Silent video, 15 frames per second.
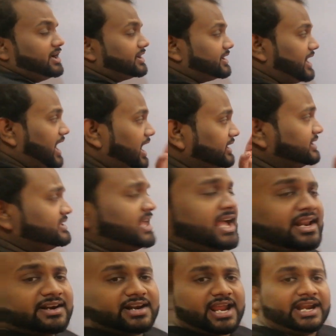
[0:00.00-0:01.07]
Rather
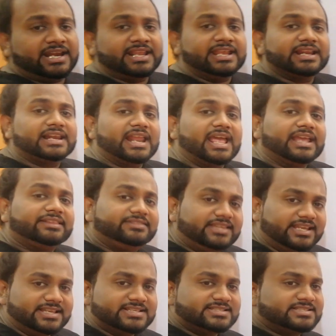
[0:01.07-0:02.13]
than writing it like
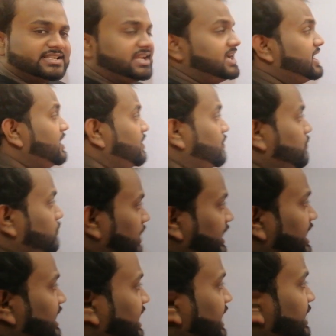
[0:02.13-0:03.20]
this,
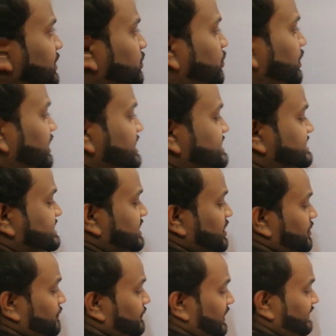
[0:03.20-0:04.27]
what I can do
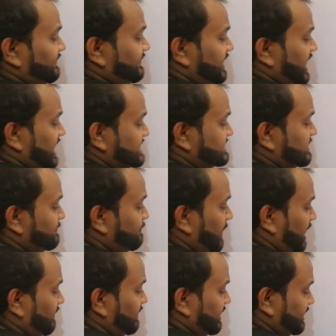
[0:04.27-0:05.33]
is, when there is a
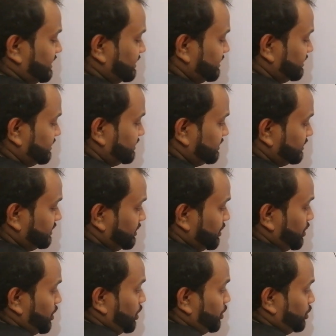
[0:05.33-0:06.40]
power
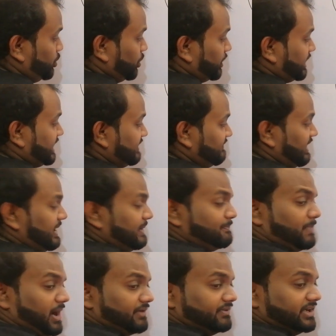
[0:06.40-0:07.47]
to a
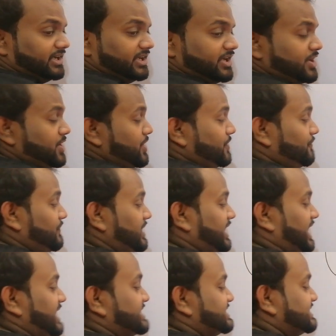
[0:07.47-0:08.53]
given power,
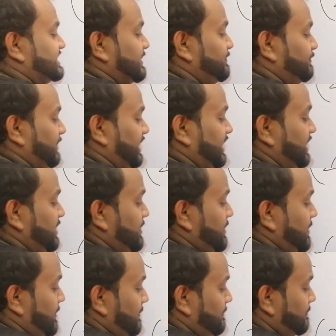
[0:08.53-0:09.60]
we can
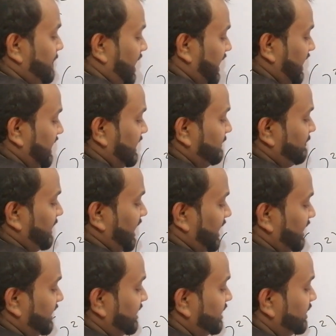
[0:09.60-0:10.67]
simply
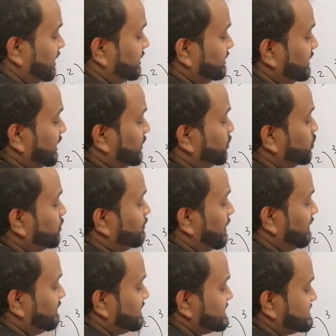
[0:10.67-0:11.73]
multiply the two
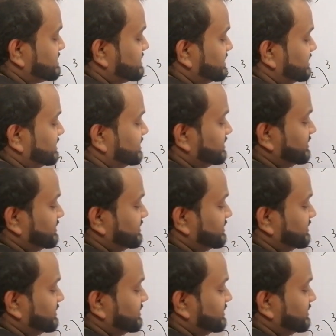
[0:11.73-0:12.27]
powers.